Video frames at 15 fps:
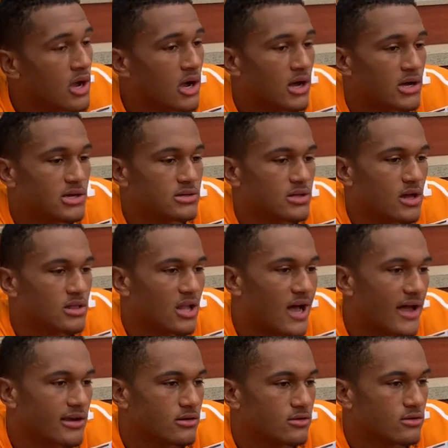A
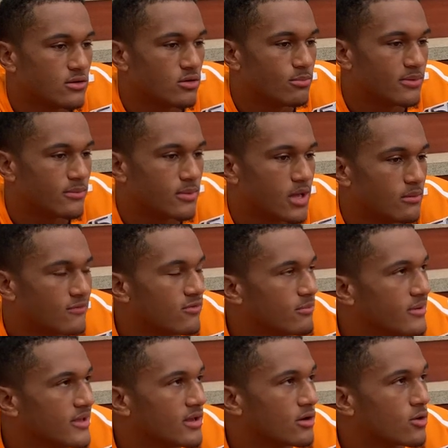lot, you know, coming
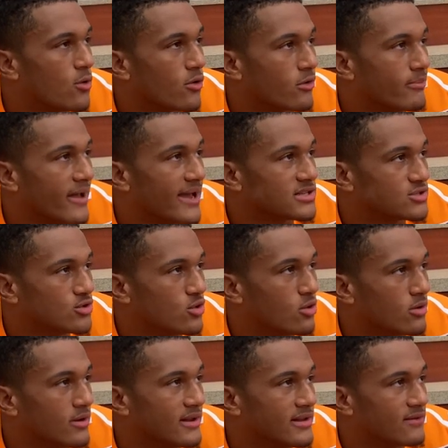from being a quarterback to
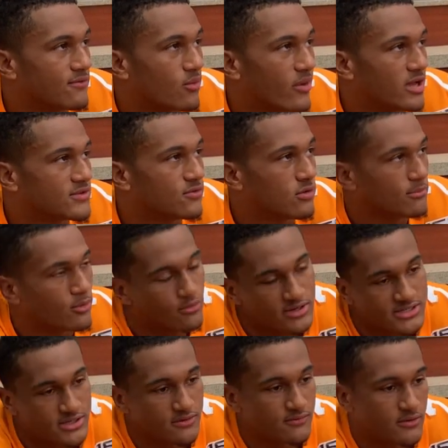knowing different routes from a
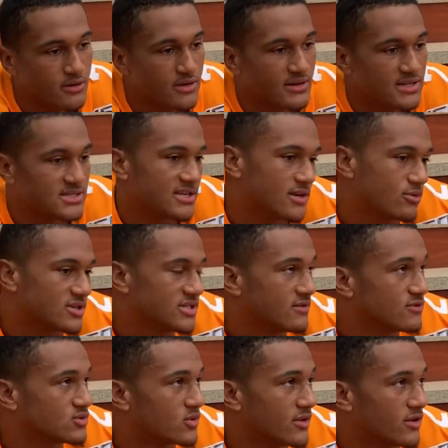receiver and then seeing
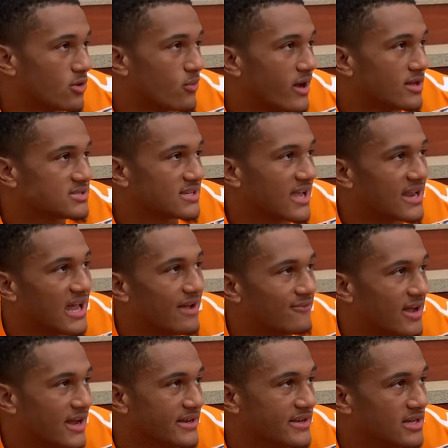receivers run their routes and kind of have
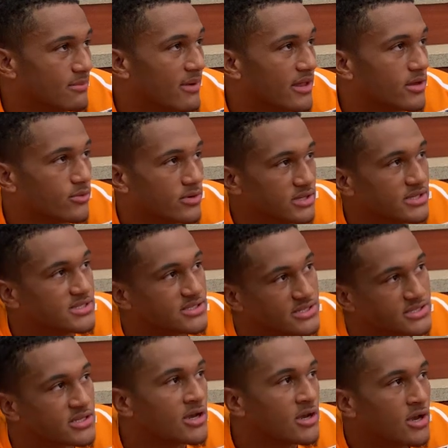an idea about their
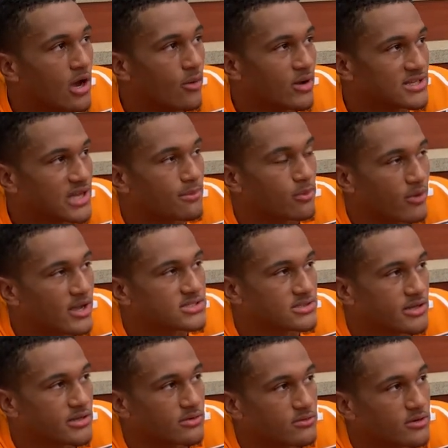releases or what type of routes
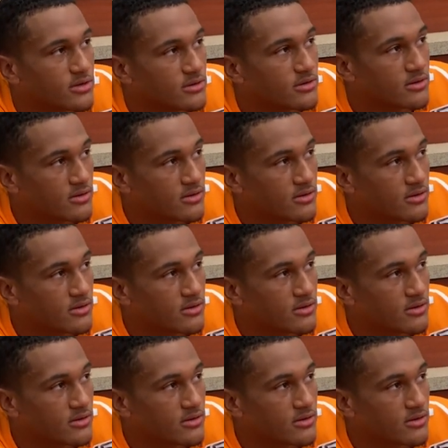they can run.